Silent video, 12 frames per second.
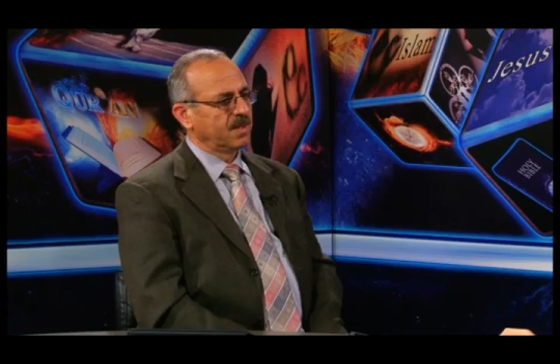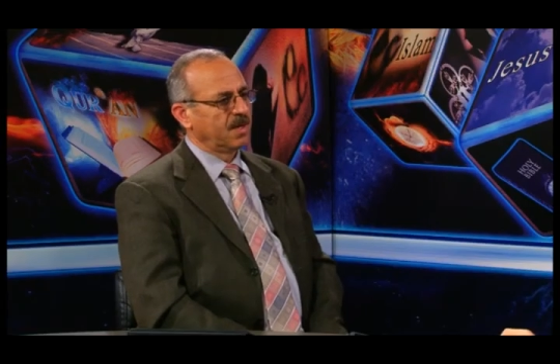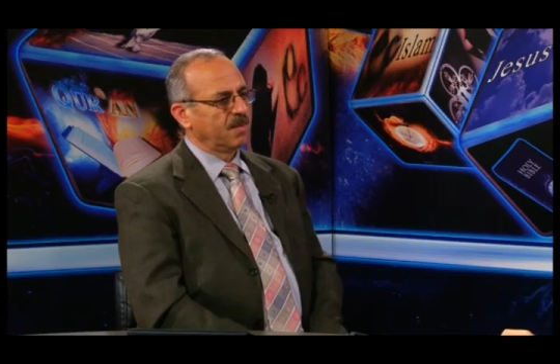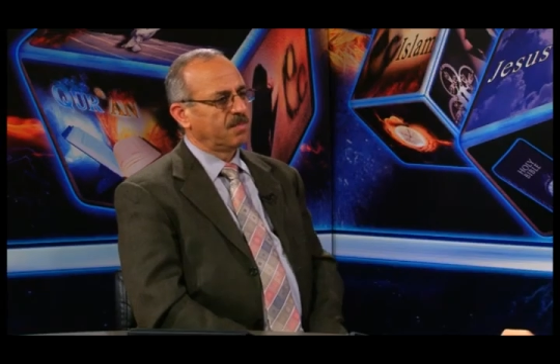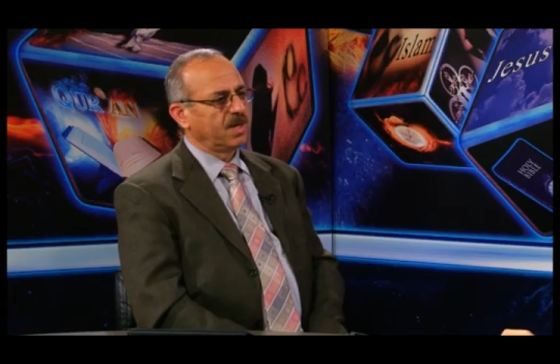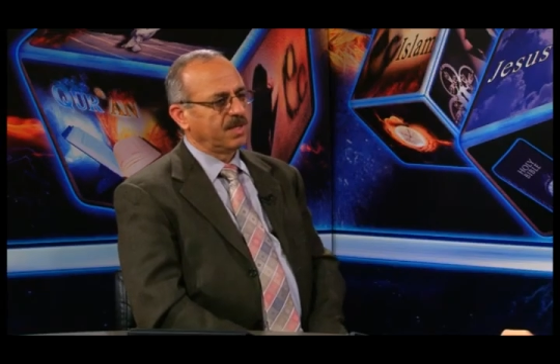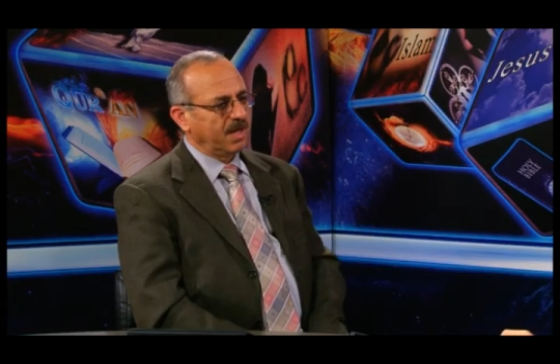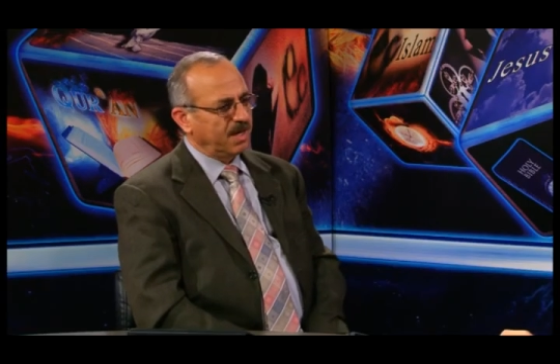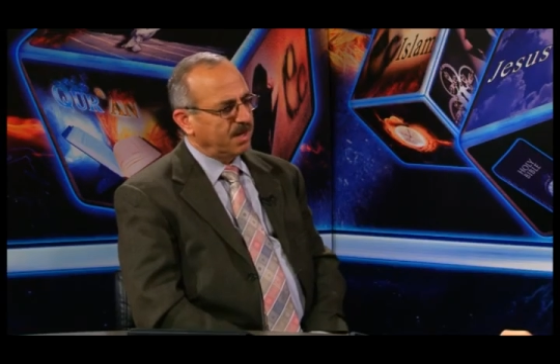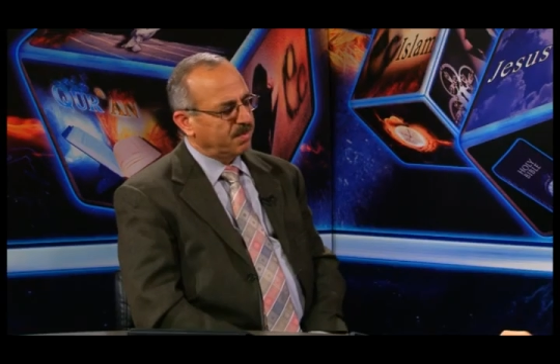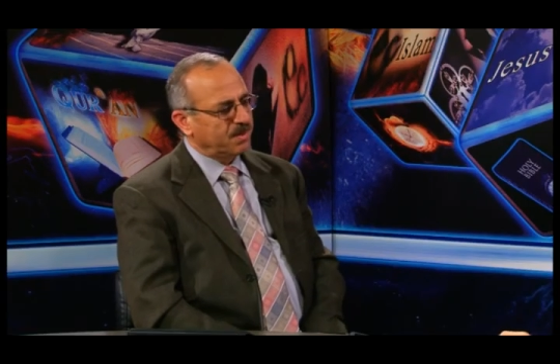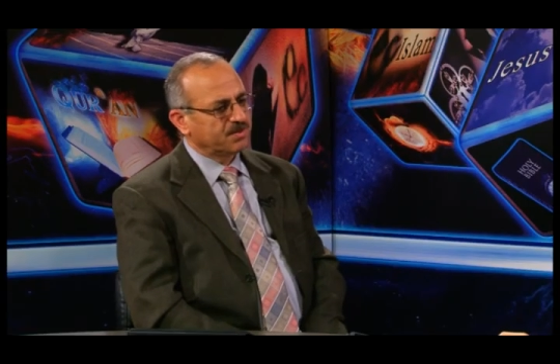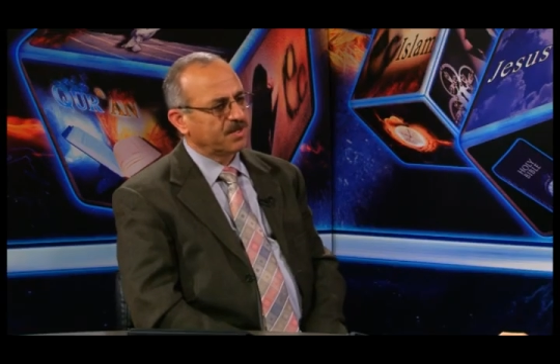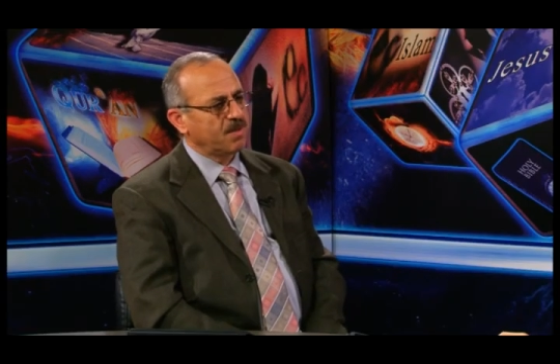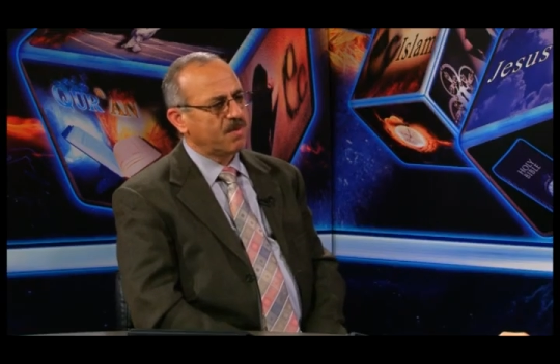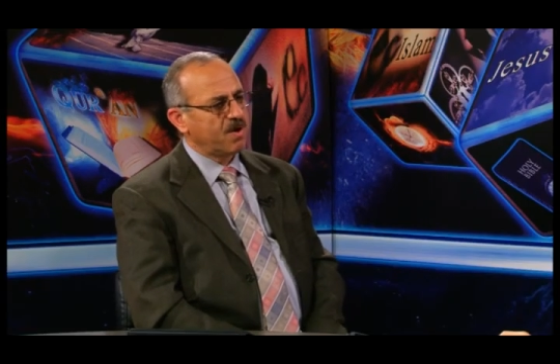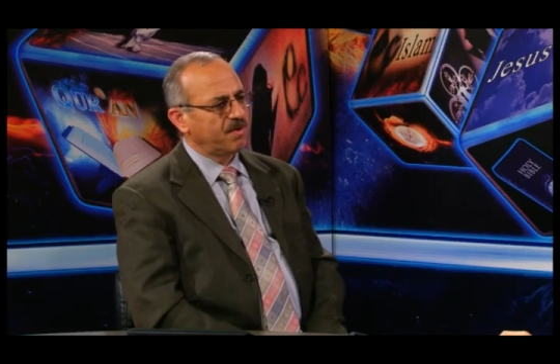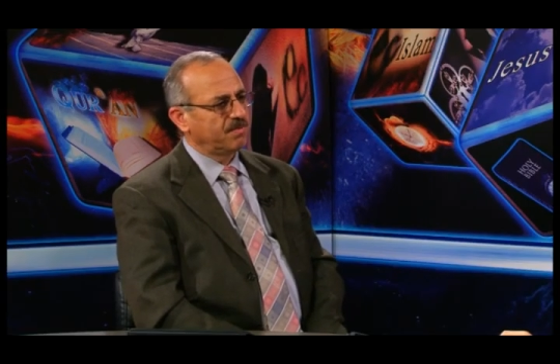By the help of
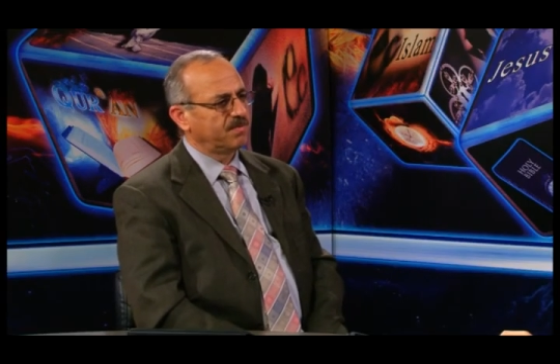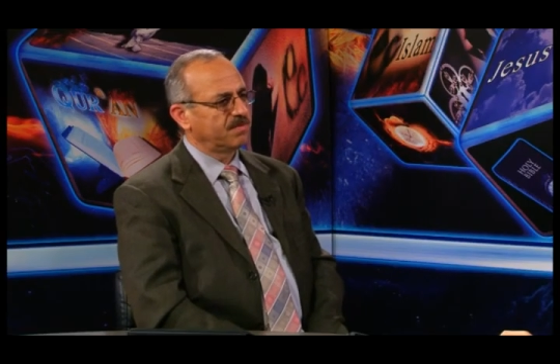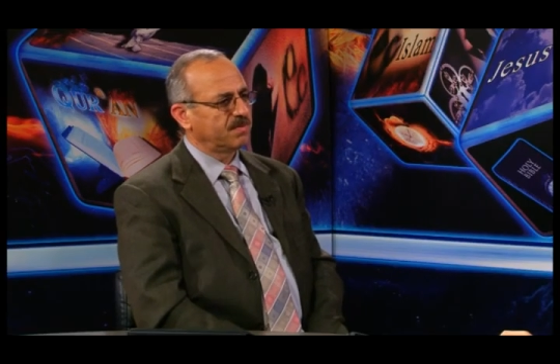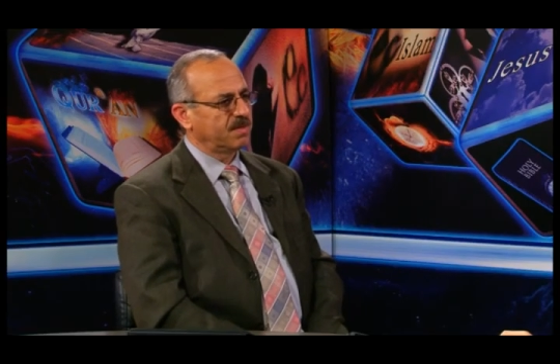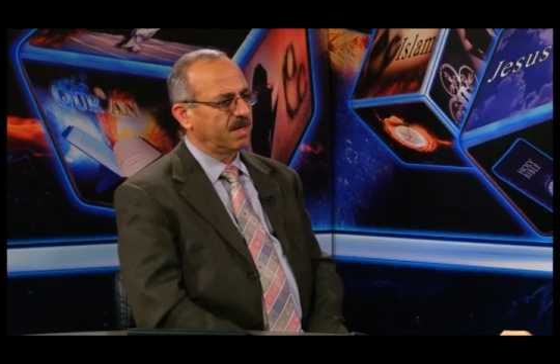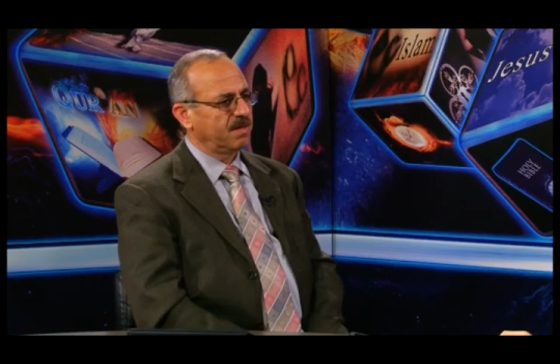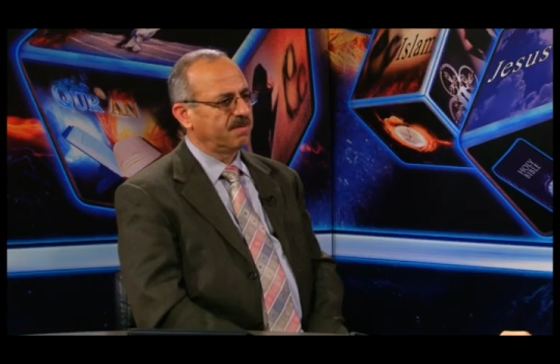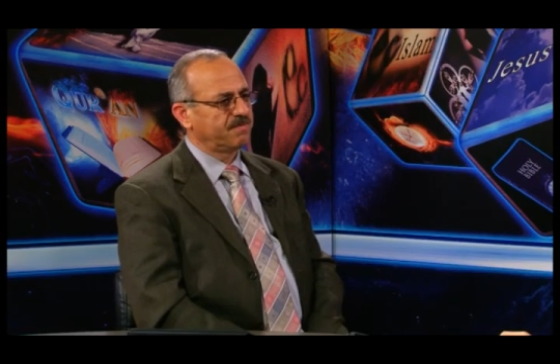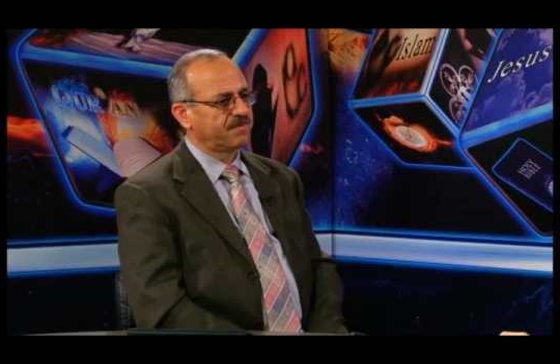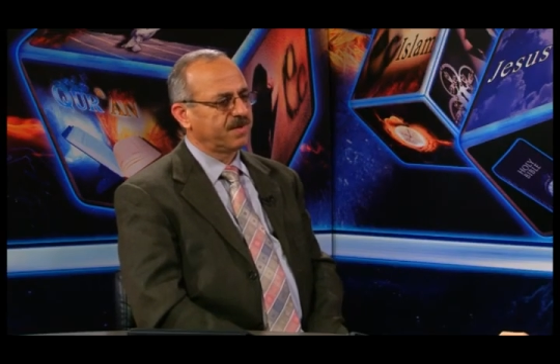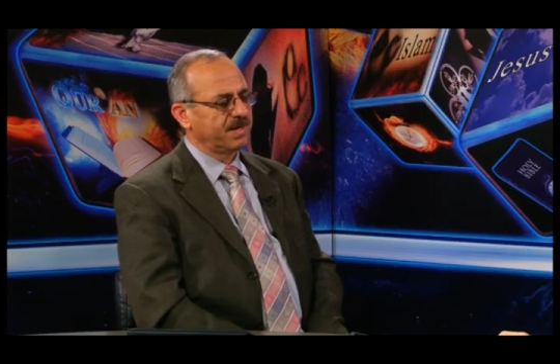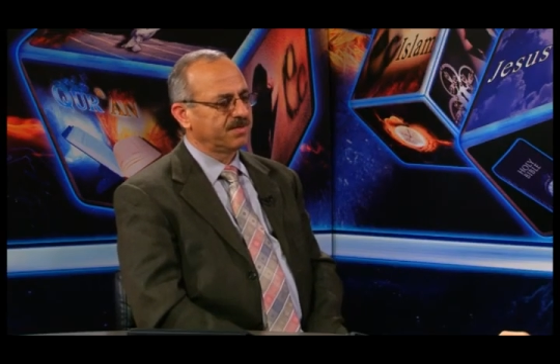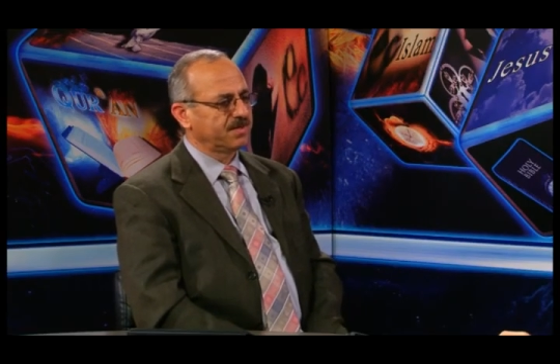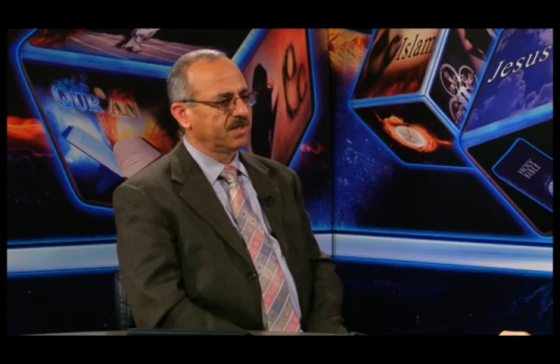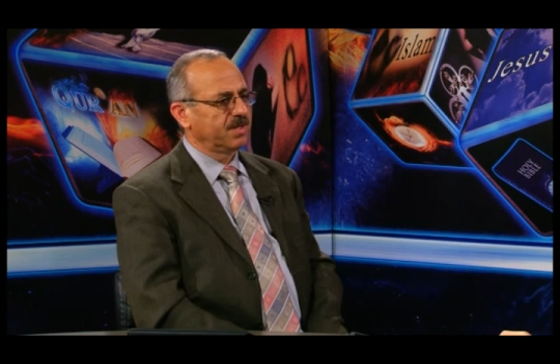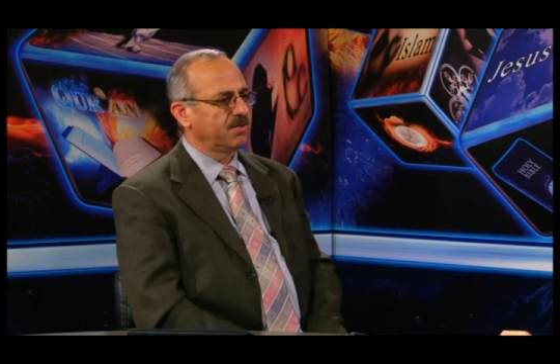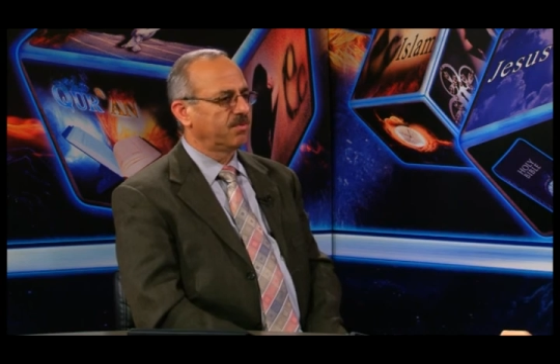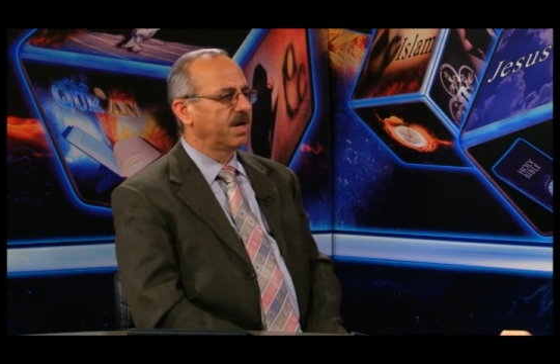some of friends in
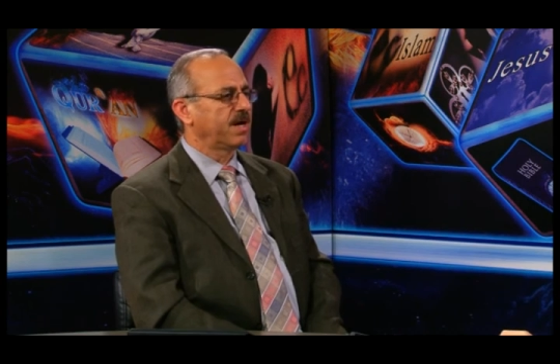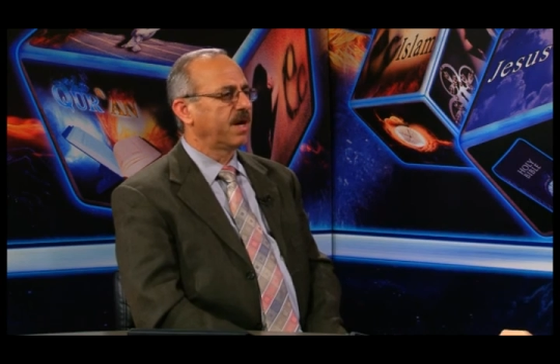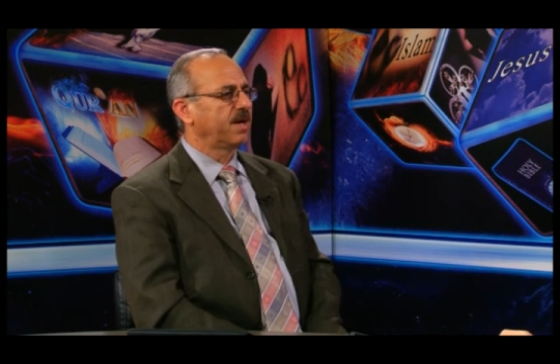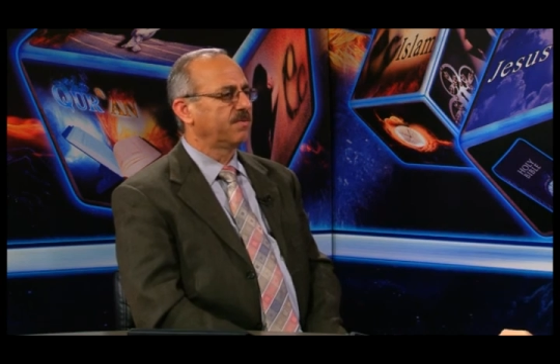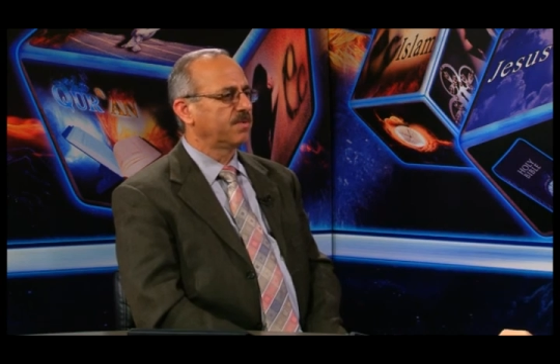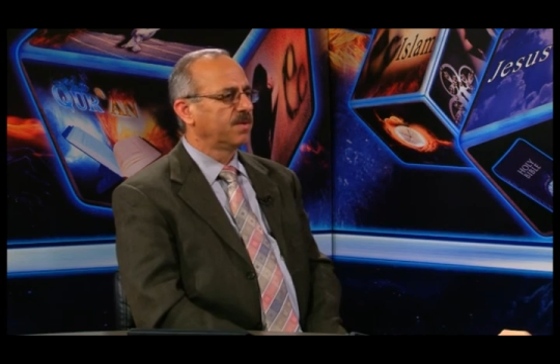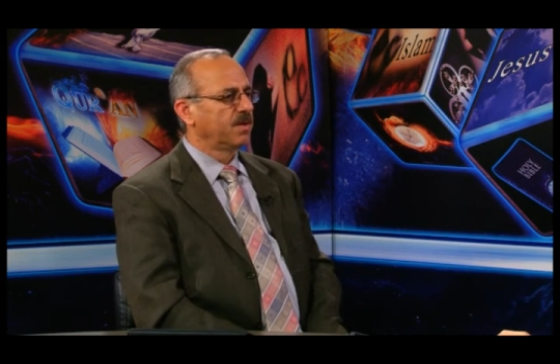Iran, I